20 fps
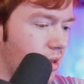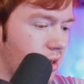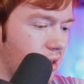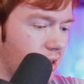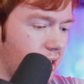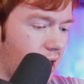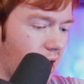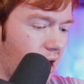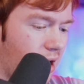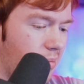
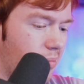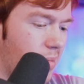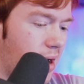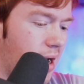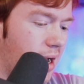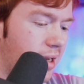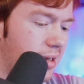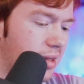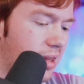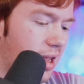Can't
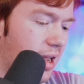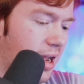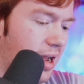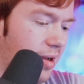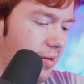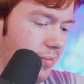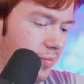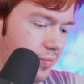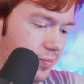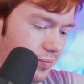mind
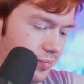that.